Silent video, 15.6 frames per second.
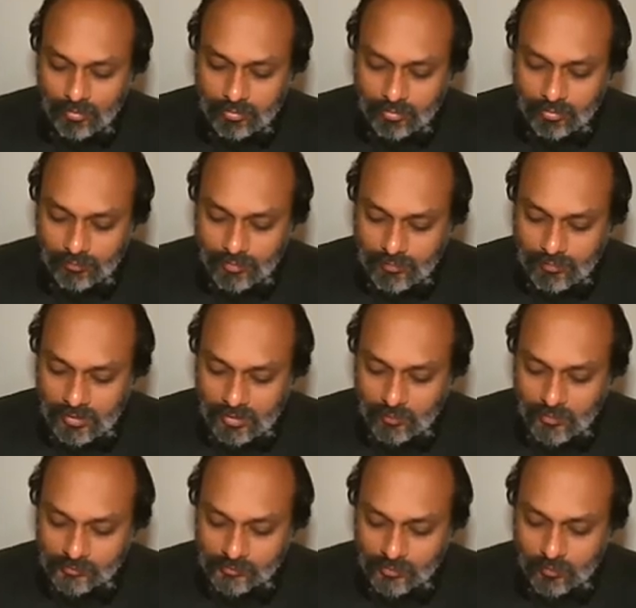So from
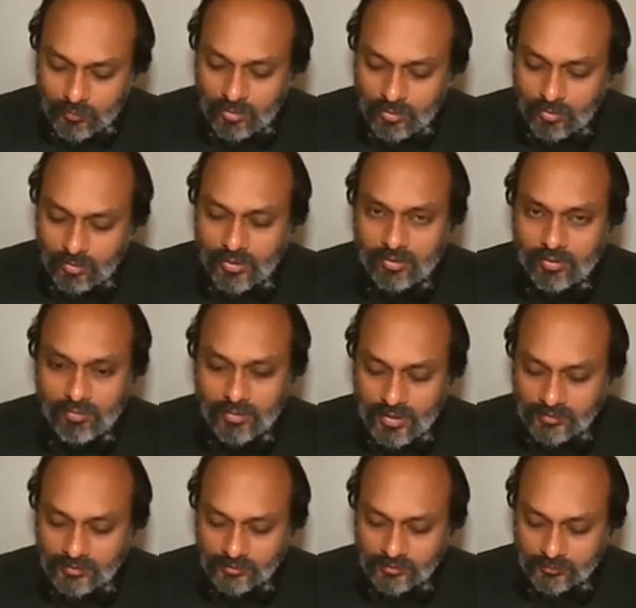equation 1 you get v
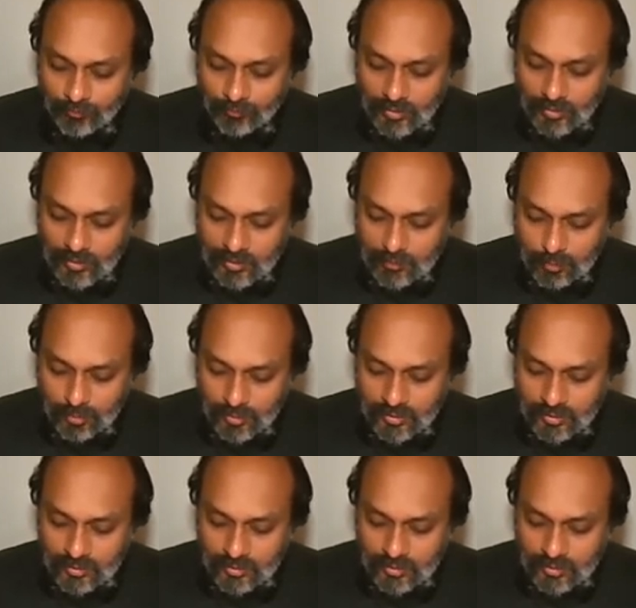dash and put it
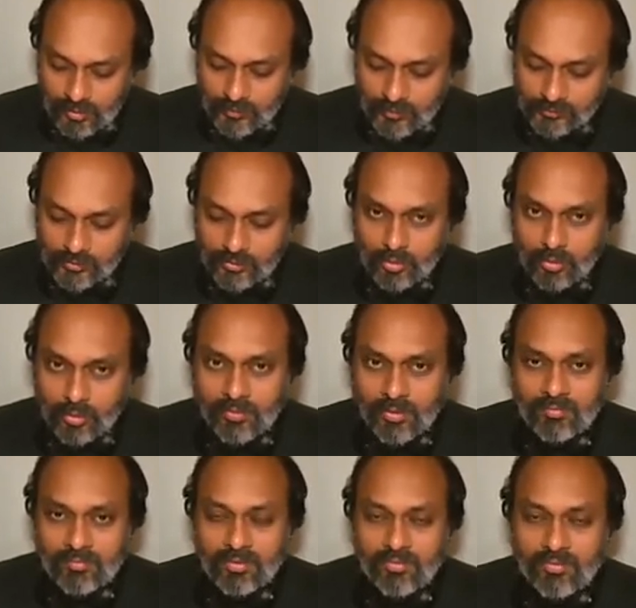in equation 2
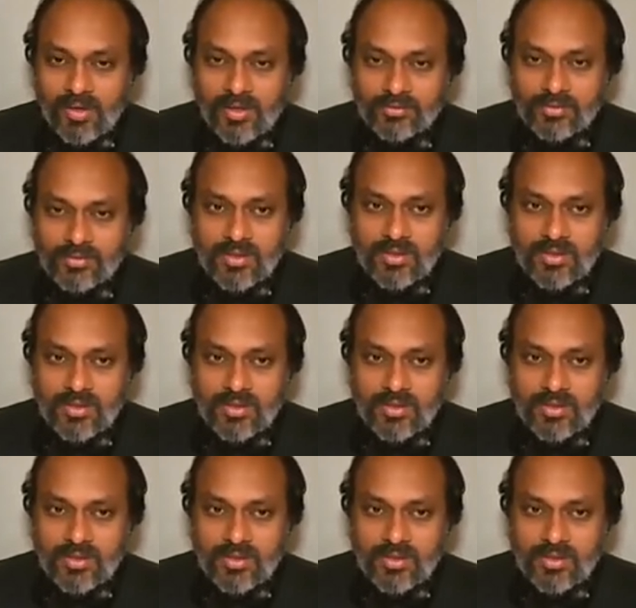wherever v dash is